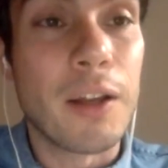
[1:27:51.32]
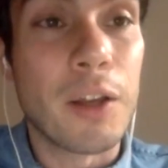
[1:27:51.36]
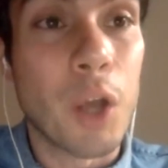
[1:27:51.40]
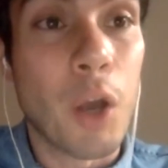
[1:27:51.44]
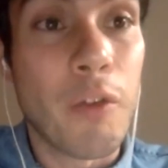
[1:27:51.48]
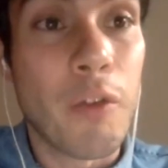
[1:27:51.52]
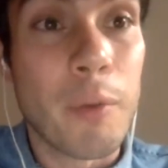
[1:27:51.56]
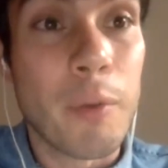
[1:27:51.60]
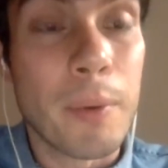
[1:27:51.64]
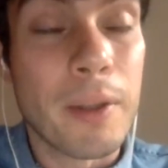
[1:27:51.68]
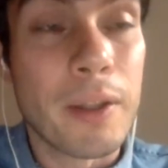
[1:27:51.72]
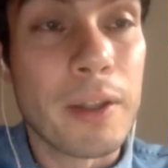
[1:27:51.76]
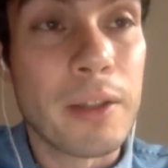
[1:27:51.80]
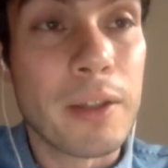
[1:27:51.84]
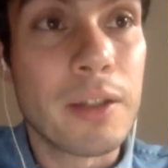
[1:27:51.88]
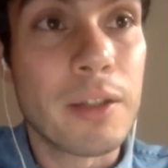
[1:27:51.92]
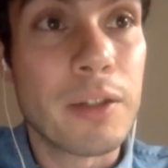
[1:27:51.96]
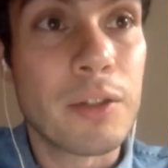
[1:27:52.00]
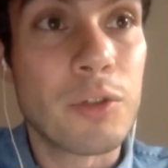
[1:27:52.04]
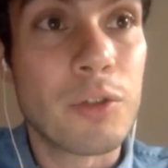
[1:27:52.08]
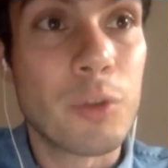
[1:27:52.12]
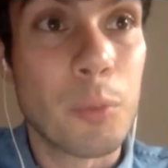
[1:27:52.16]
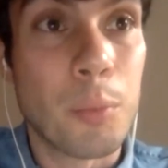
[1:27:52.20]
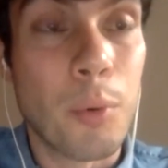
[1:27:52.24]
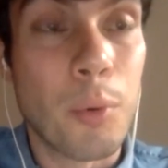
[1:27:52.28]
government
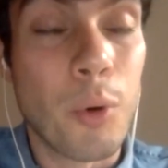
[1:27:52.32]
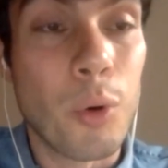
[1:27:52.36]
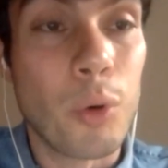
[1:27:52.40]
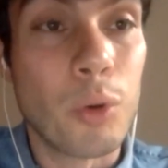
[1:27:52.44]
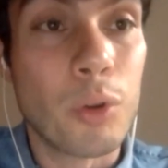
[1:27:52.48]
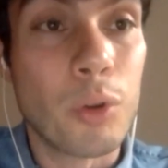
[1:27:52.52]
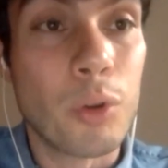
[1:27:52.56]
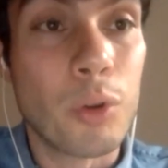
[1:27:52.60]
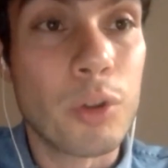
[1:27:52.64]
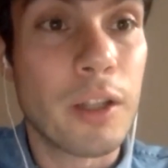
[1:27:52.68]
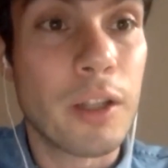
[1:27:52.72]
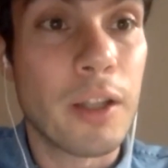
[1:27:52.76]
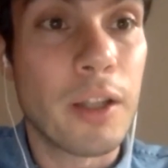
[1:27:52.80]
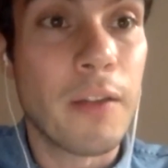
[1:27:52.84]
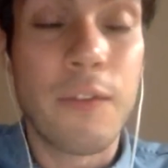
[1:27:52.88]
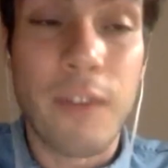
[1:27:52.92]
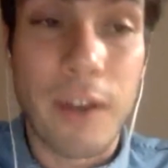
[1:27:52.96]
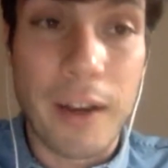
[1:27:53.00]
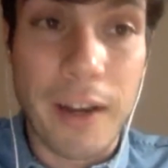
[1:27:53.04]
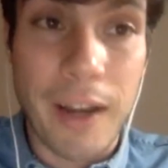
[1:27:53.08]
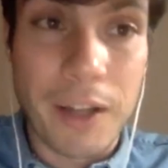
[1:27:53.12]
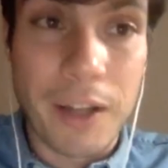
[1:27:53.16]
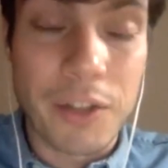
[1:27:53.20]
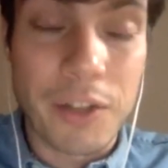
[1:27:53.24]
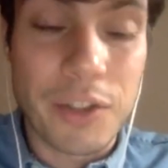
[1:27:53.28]
support
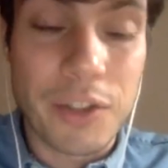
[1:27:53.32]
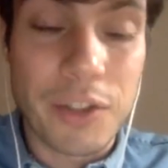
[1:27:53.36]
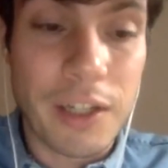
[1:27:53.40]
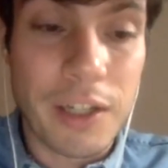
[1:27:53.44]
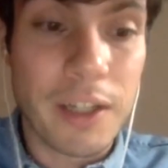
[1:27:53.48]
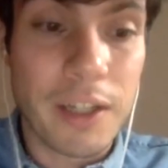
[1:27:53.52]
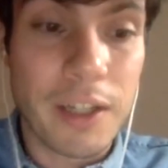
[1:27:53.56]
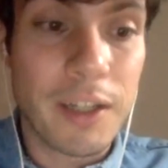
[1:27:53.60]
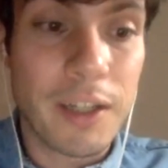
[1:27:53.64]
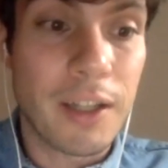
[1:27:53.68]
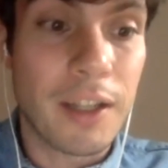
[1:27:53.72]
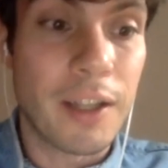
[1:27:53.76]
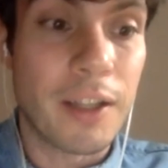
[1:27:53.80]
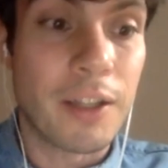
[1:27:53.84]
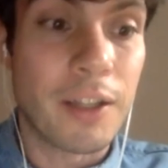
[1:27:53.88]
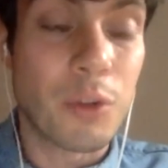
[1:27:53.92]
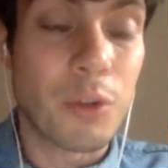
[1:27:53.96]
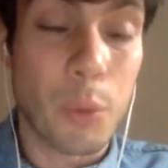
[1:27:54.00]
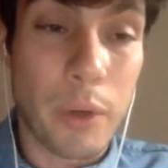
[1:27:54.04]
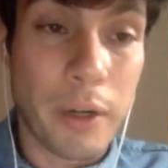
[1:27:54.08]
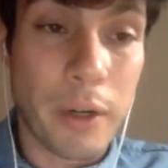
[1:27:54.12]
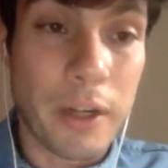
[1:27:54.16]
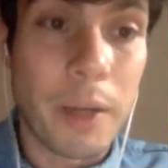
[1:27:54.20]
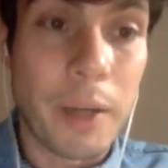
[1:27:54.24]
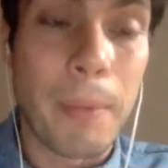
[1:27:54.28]
financially.
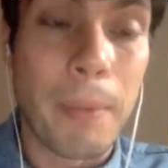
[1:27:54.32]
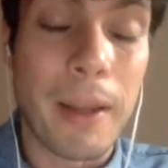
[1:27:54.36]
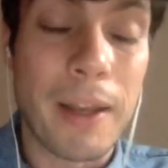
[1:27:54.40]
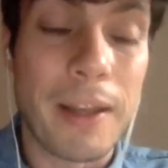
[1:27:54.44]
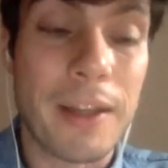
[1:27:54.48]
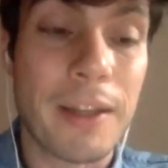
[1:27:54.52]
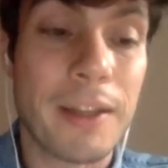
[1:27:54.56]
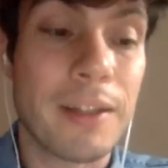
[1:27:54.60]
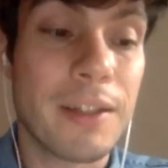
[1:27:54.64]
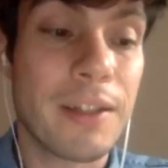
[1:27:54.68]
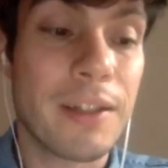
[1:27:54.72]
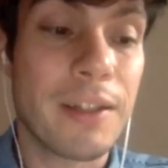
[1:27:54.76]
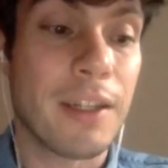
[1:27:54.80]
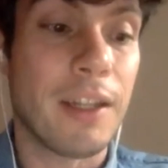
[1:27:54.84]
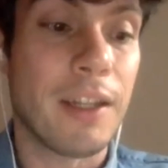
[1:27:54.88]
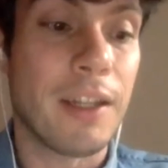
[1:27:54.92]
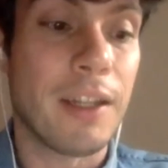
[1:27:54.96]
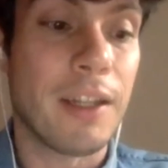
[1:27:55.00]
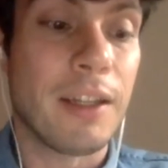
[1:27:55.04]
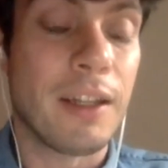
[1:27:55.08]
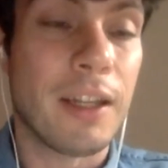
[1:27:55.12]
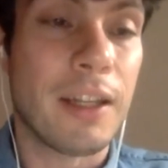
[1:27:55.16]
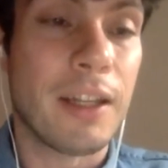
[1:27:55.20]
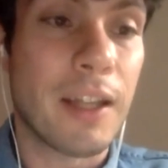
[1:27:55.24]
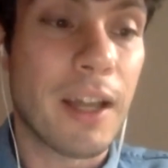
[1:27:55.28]
So we're independent
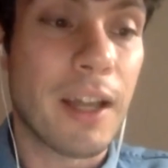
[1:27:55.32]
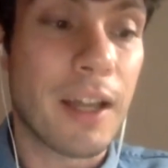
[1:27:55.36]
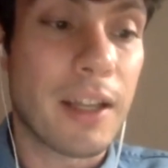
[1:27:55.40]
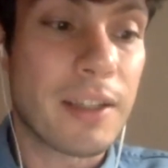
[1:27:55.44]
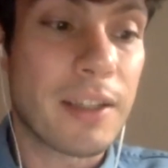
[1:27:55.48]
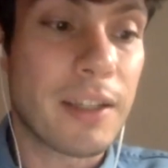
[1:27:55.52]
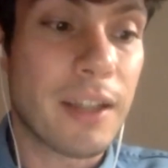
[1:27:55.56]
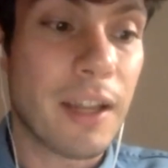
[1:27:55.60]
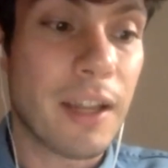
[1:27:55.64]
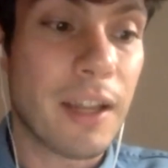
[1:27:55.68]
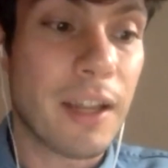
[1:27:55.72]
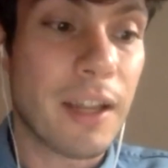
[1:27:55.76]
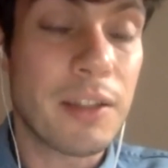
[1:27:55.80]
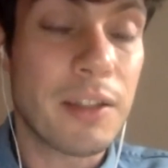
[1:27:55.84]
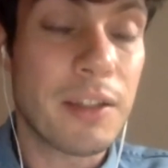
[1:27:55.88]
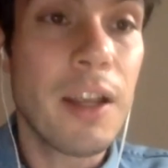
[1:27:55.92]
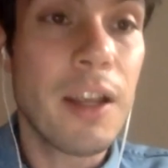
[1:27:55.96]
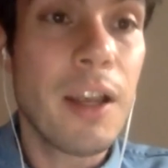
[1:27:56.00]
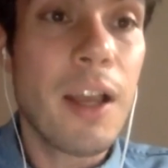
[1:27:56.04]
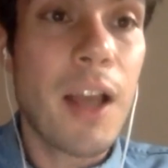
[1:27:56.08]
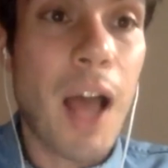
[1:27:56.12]
in that sense.